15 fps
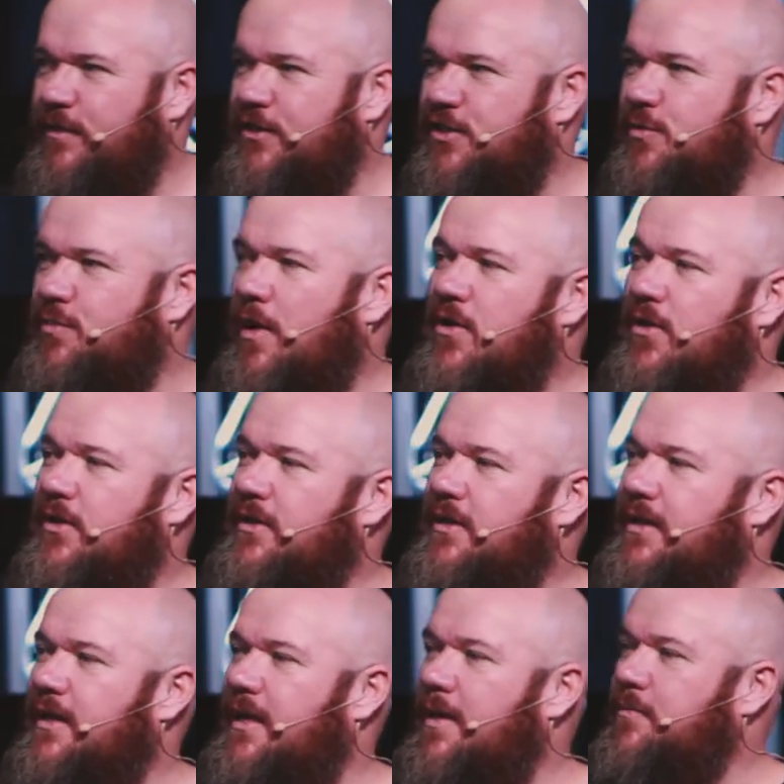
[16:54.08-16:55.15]
If you
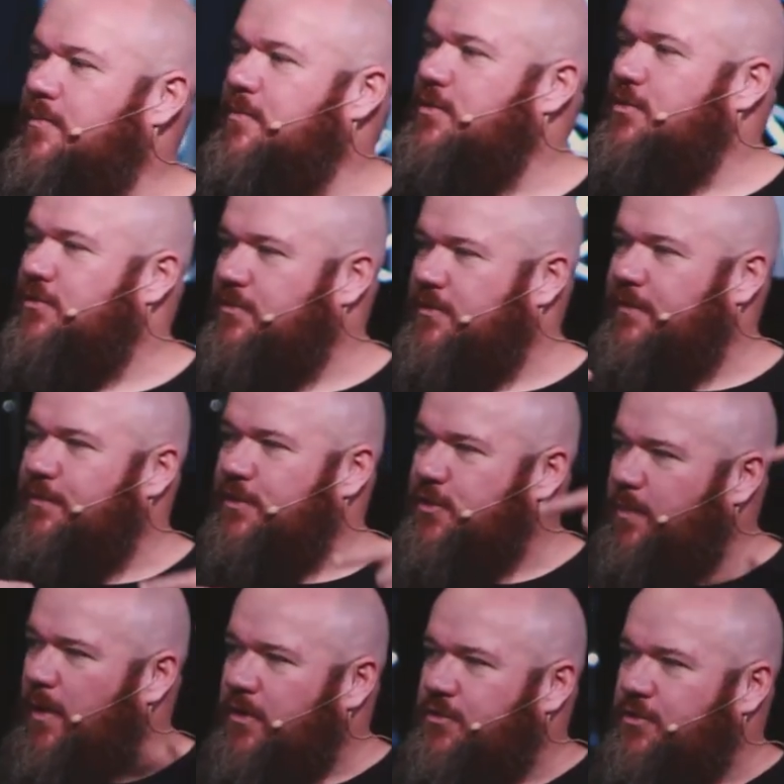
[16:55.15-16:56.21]
spoke, uh, to, if
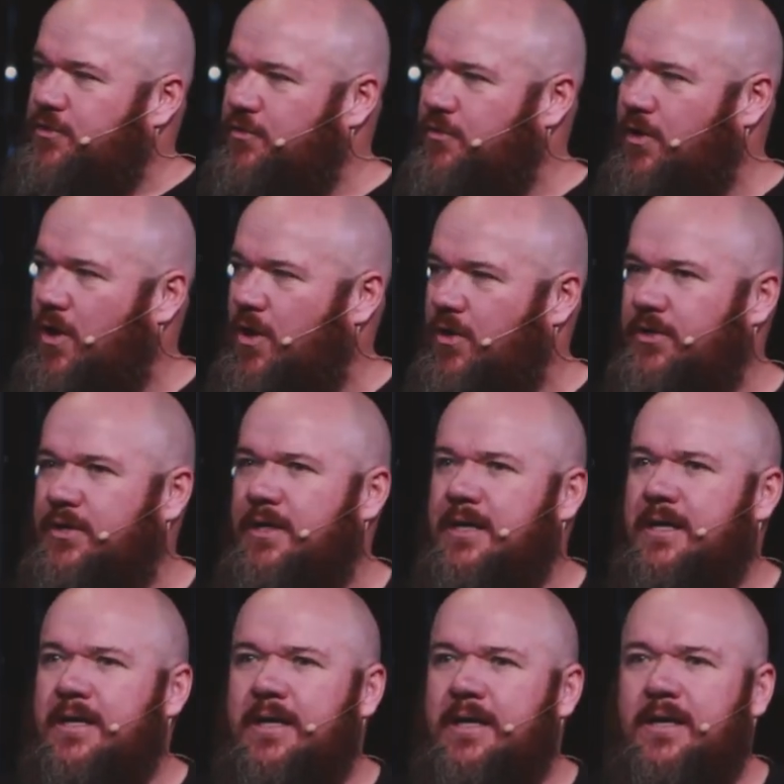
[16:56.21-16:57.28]
you spoke to God
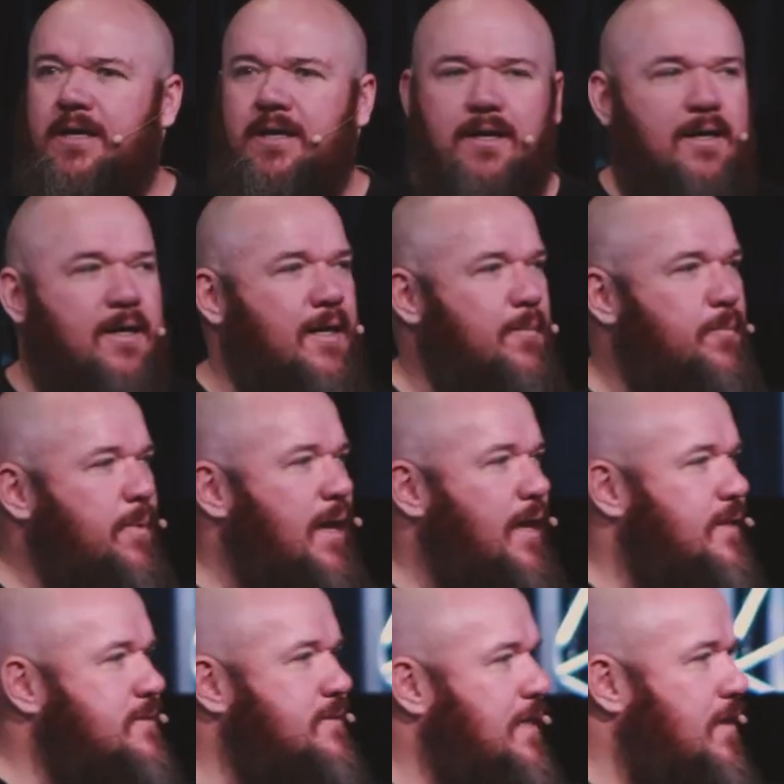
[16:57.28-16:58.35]

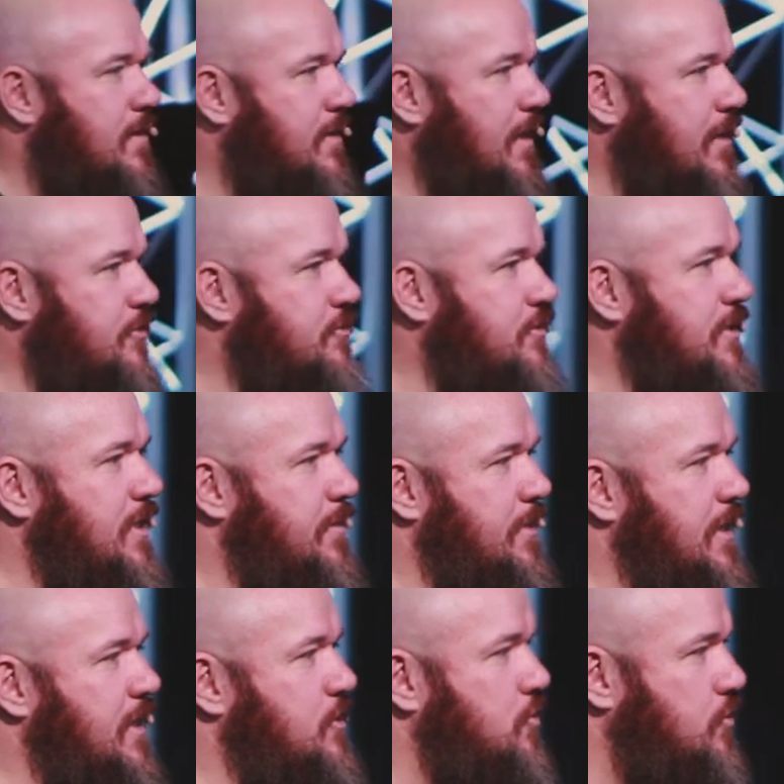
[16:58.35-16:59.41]
about our country,
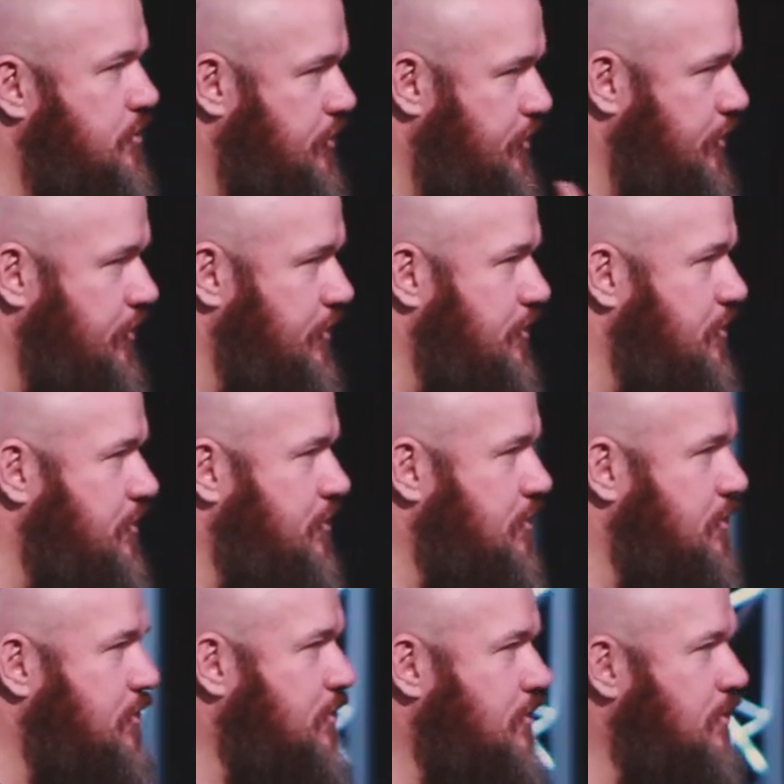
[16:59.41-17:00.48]
about your
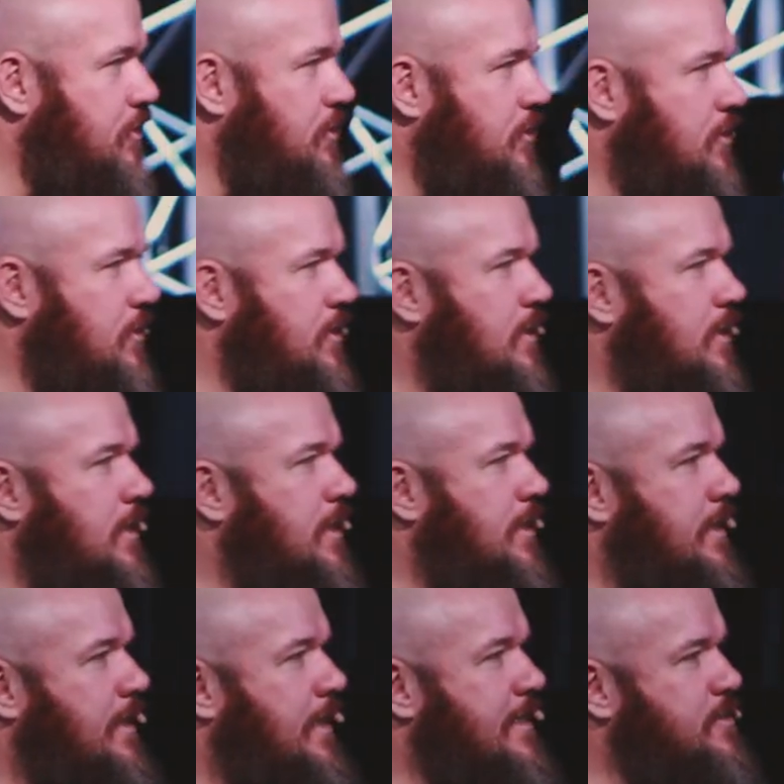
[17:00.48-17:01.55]
church,
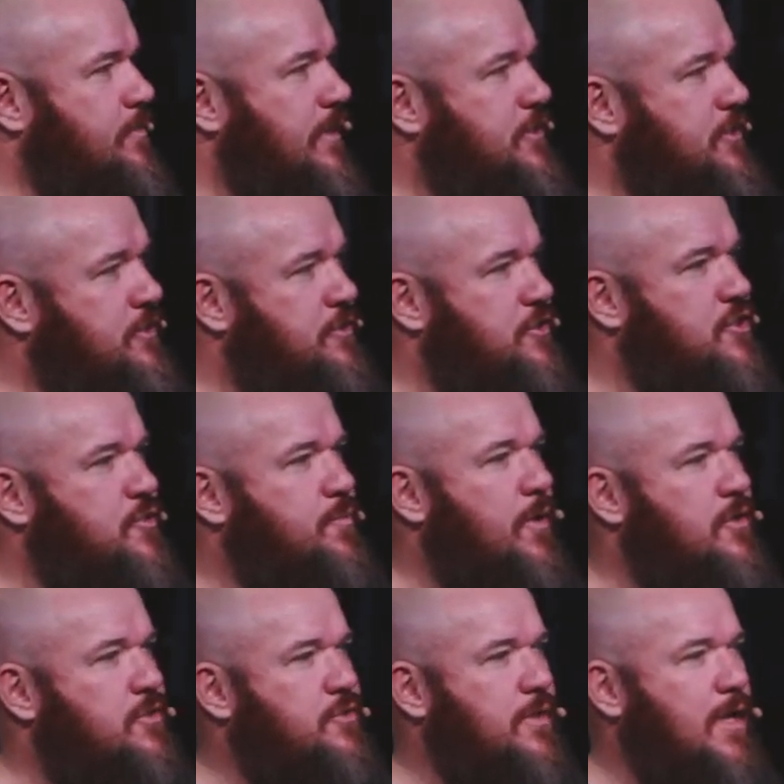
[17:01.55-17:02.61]
as much as you
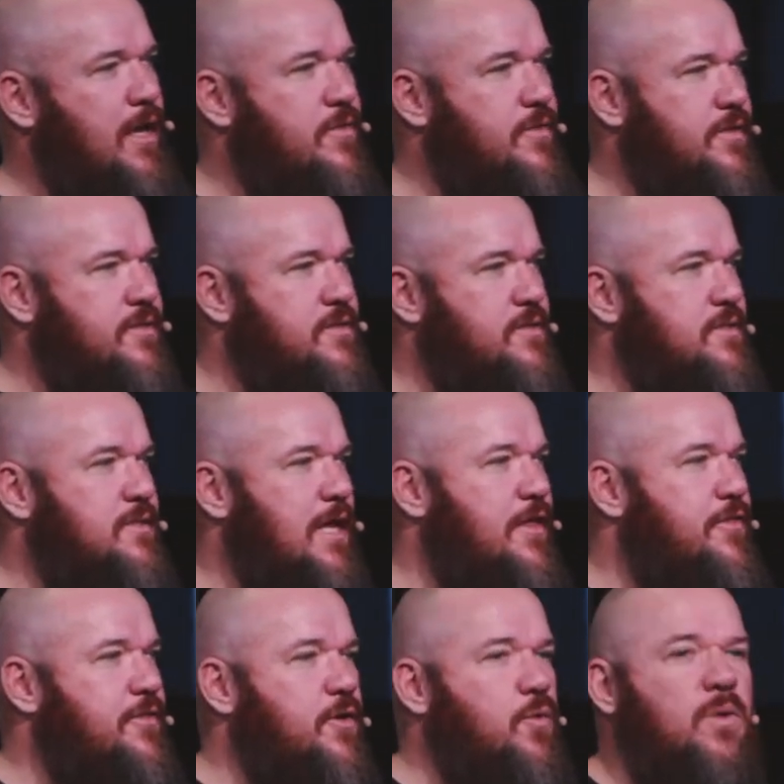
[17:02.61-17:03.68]
spoke to others,
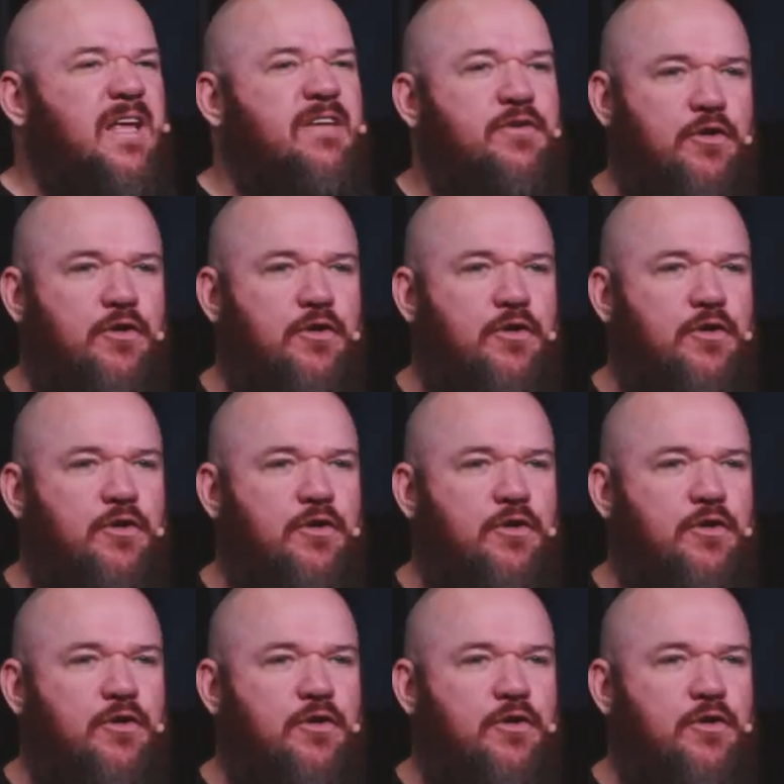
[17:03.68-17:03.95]
I think